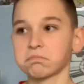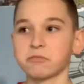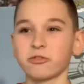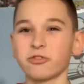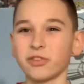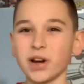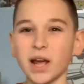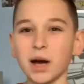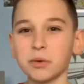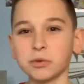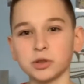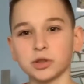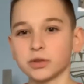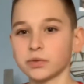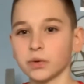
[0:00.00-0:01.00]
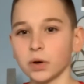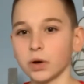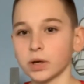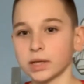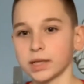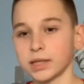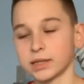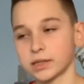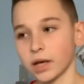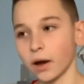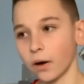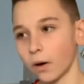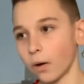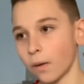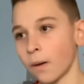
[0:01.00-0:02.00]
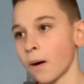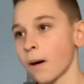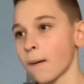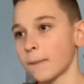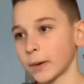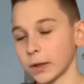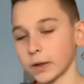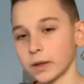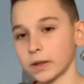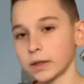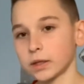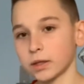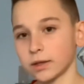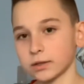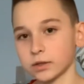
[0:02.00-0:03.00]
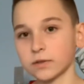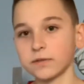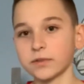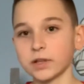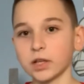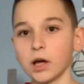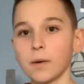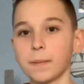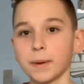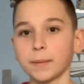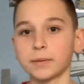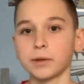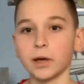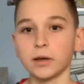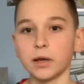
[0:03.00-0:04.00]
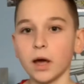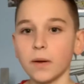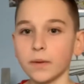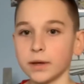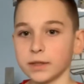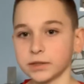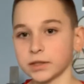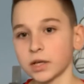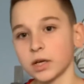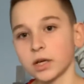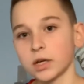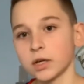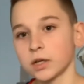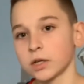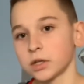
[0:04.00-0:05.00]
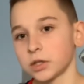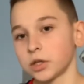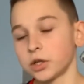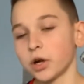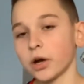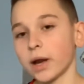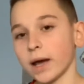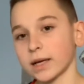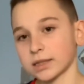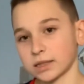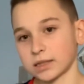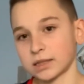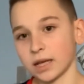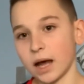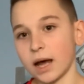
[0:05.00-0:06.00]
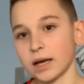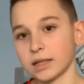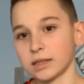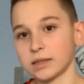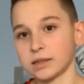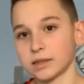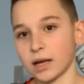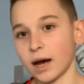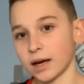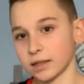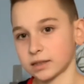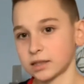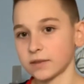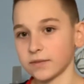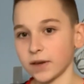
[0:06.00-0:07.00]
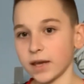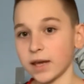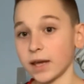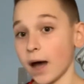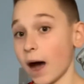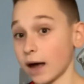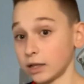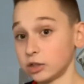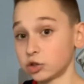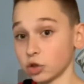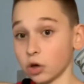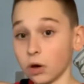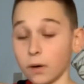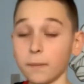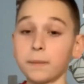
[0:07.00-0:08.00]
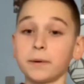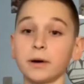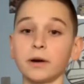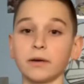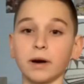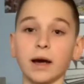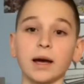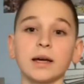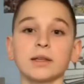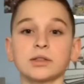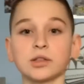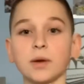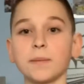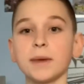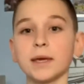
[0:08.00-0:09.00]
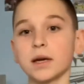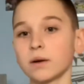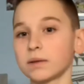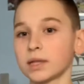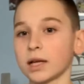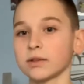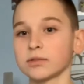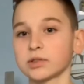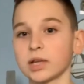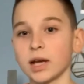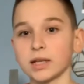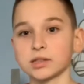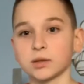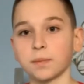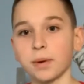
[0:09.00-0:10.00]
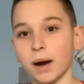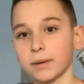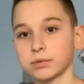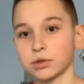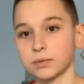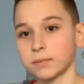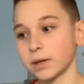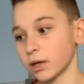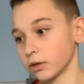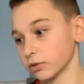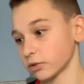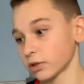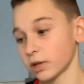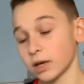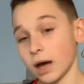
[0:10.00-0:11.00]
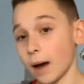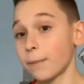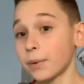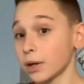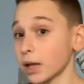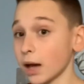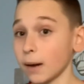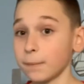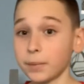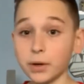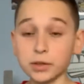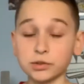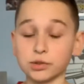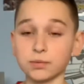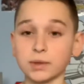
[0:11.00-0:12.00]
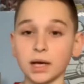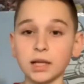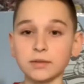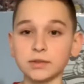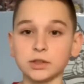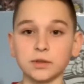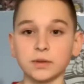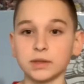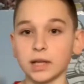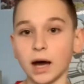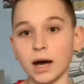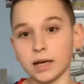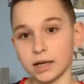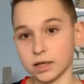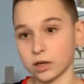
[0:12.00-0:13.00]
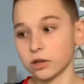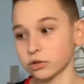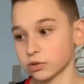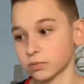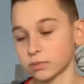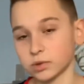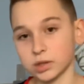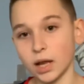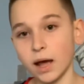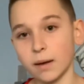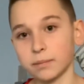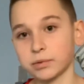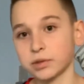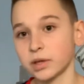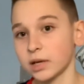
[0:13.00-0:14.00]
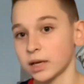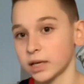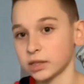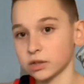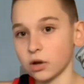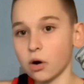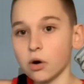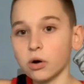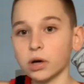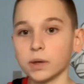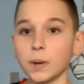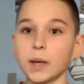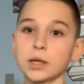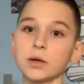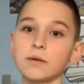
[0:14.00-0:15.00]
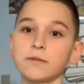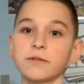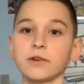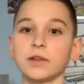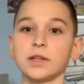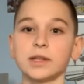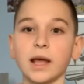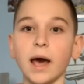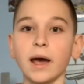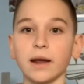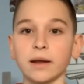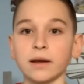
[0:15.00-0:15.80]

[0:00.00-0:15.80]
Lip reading: 3 hours of walking in total. But something a lot of people don't know is your non-exercised activity adds up, alright? So me going downstairs to prep some meals, I burnt some calories doing that and I got some steps. It's all going to add up through the day.